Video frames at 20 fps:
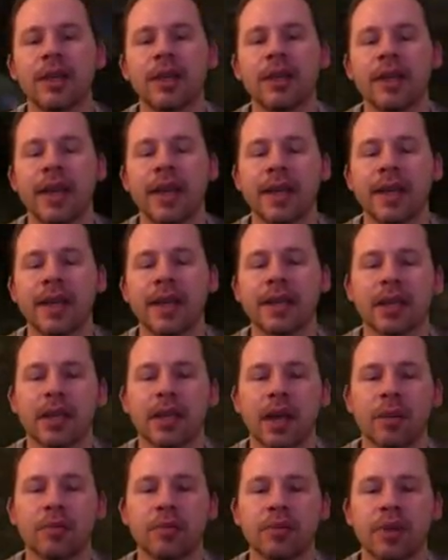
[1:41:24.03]
landing in
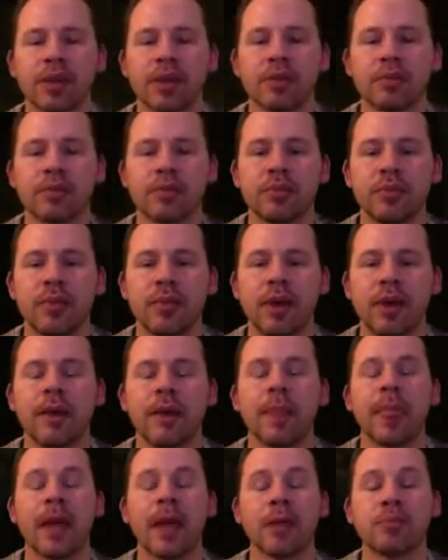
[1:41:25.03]

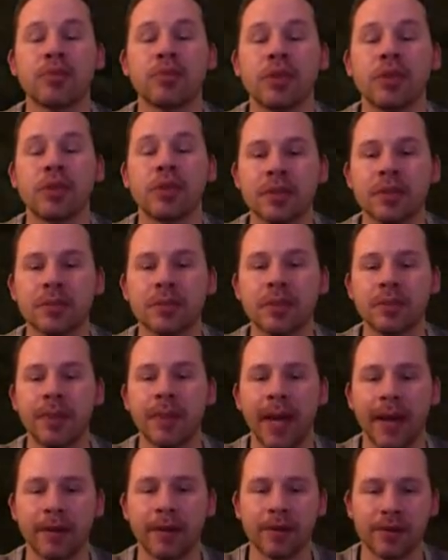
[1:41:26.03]
unpredictable
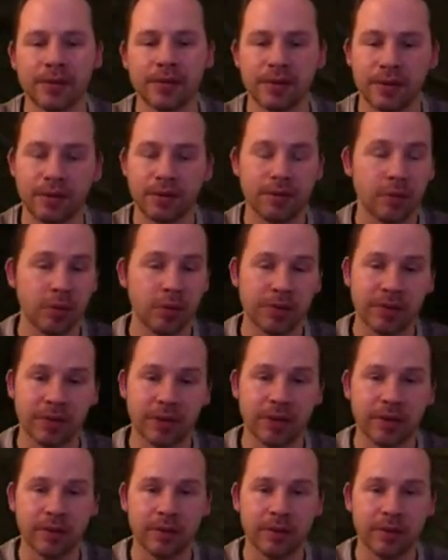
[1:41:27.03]
patterns and forcing
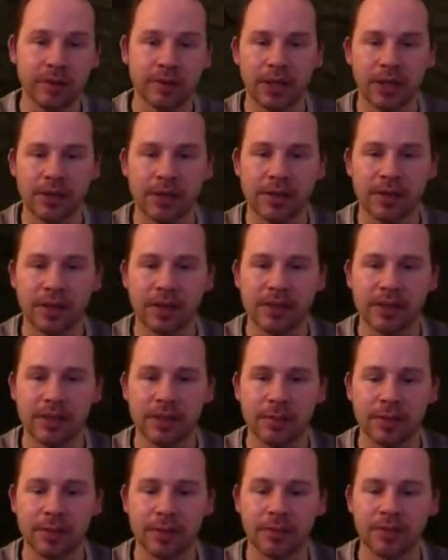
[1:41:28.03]
you to kind of
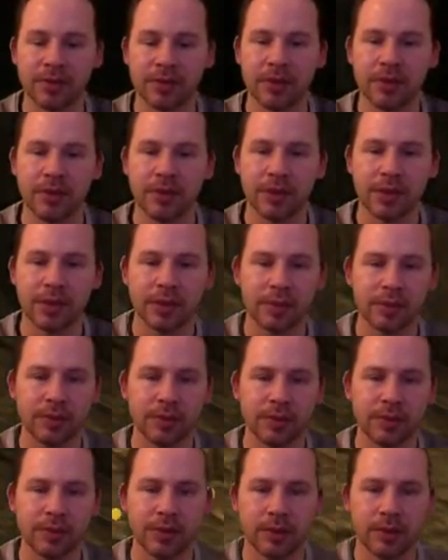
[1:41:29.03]
sidestep them. So I thought that was
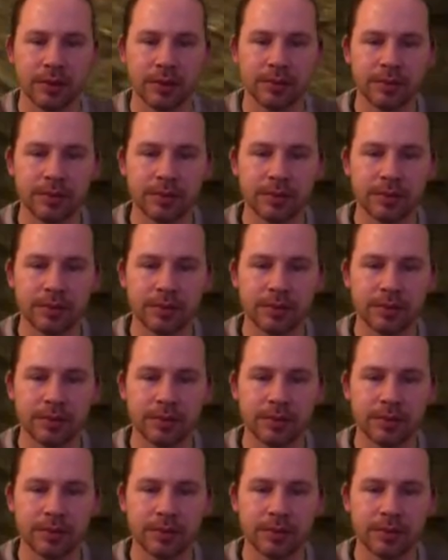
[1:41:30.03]
really cool.